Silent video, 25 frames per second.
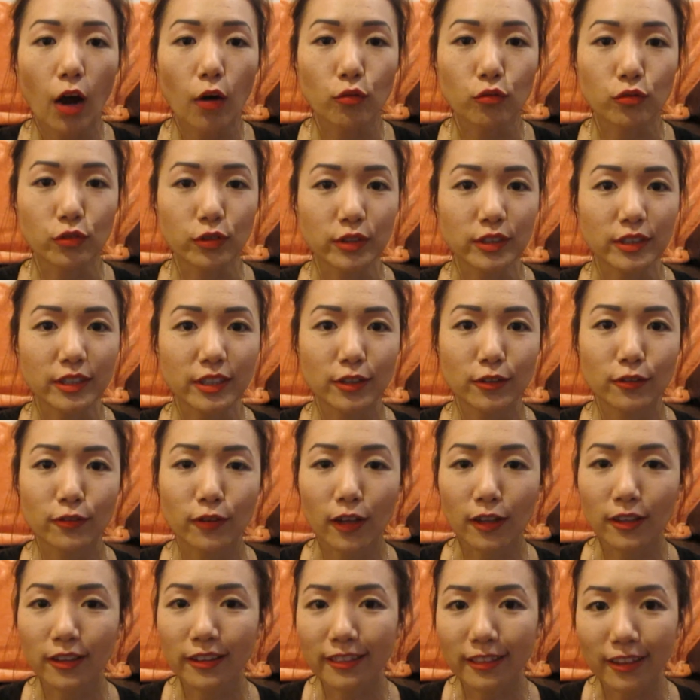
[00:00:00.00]
really
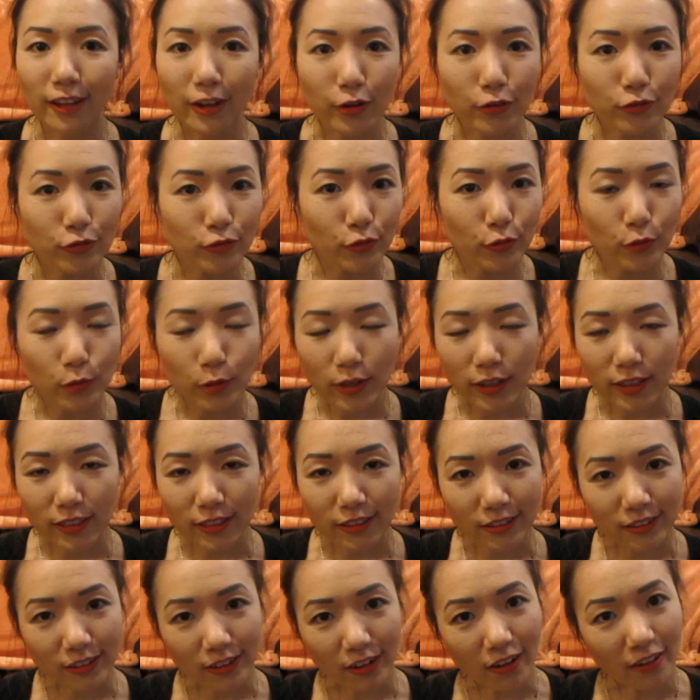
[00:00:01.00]
fell in love
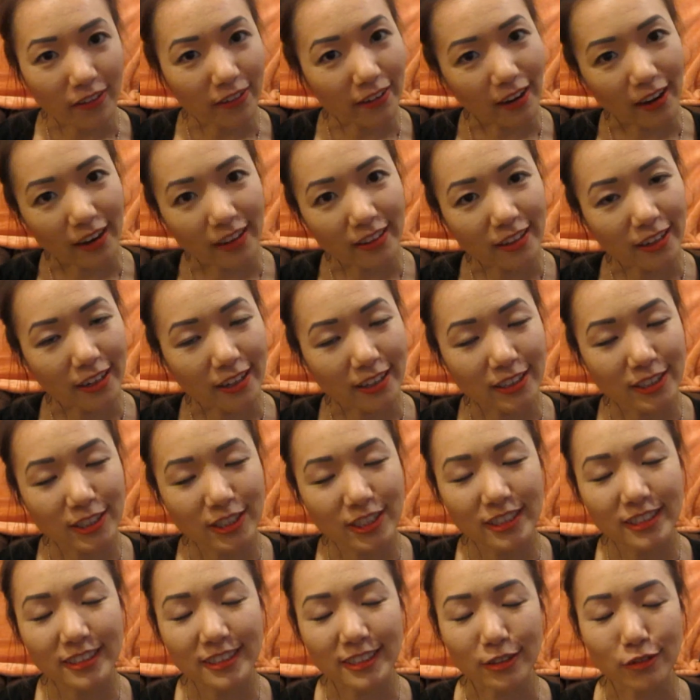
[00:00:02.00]
with long
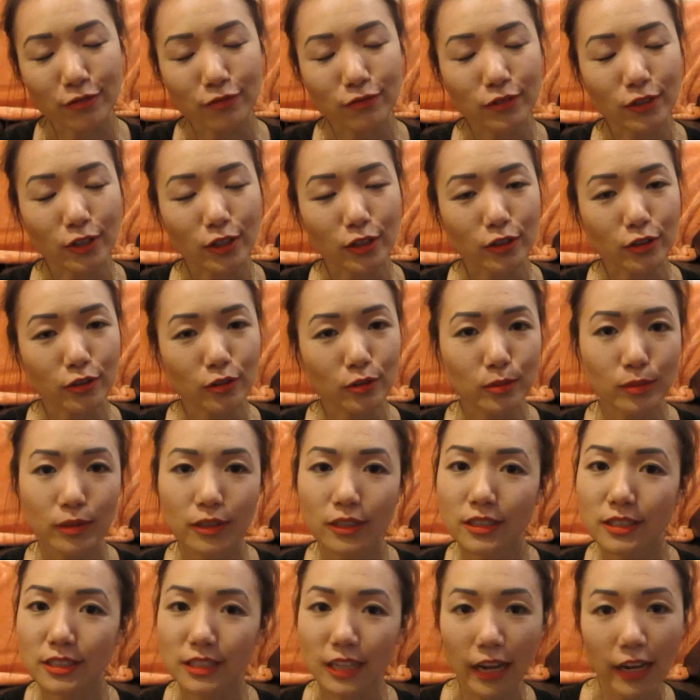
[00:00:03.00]
eyelashes and
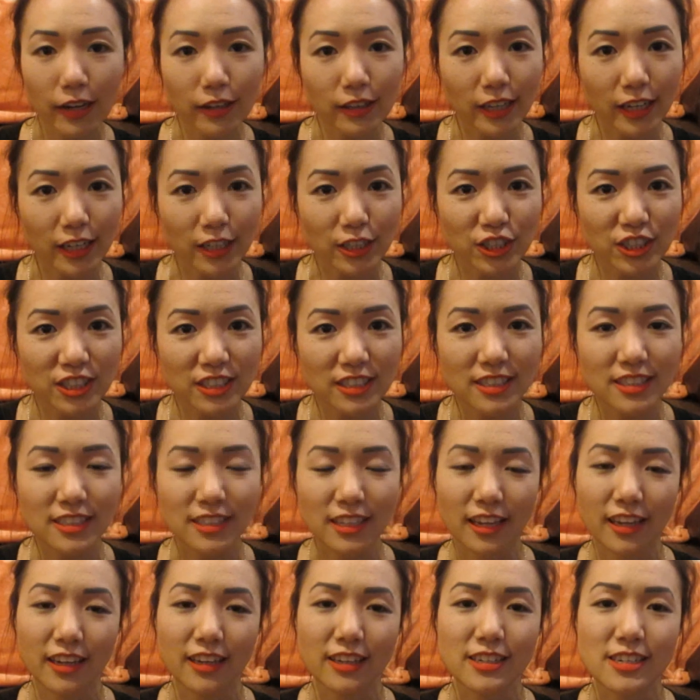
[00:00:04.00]
voluminous eyelashes,
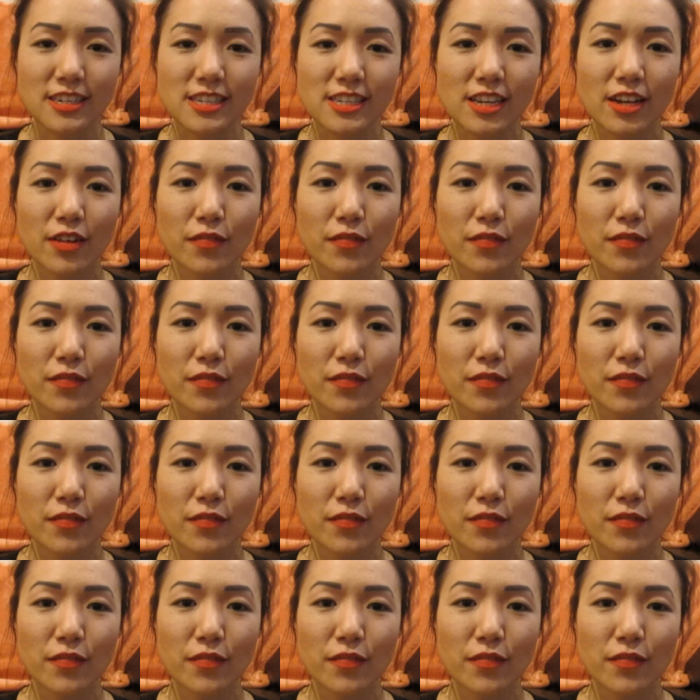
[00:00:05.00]
and